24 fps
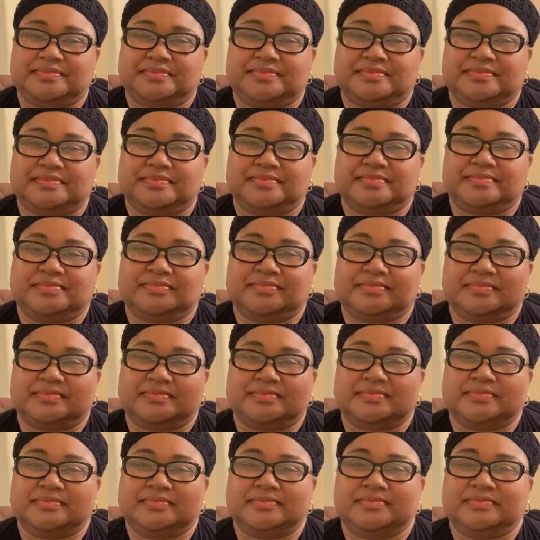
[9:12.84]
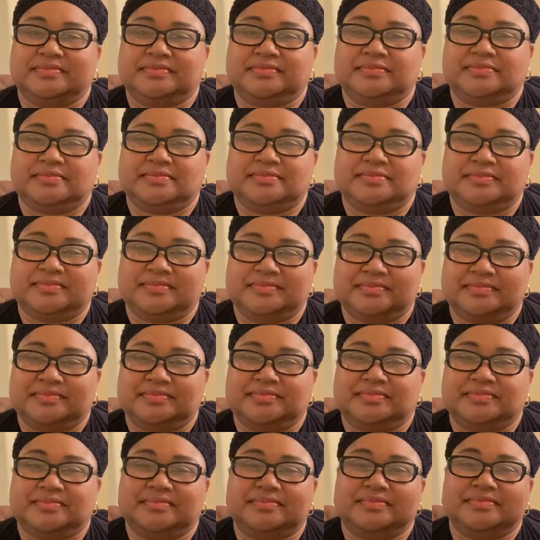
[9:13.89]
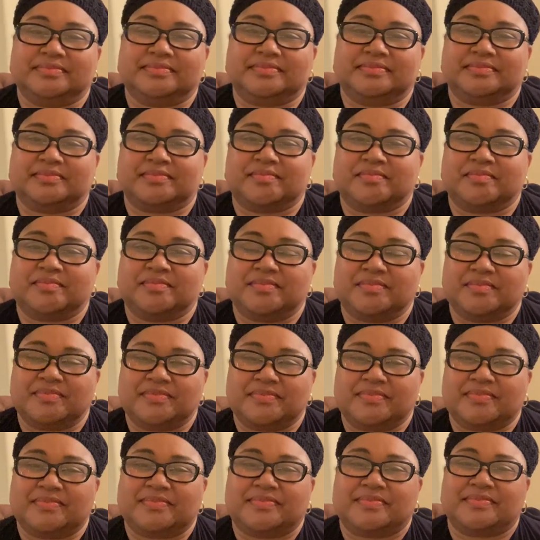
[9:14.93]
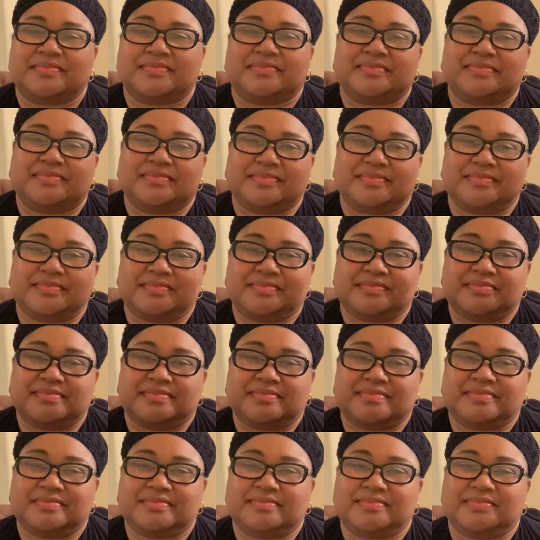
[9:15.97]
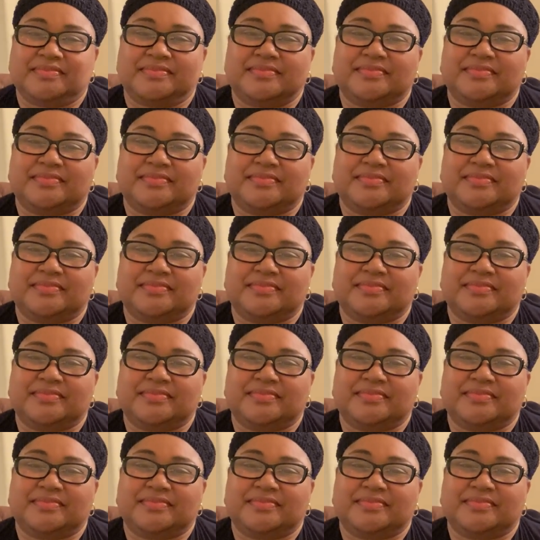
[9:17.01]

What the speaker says: [no speech]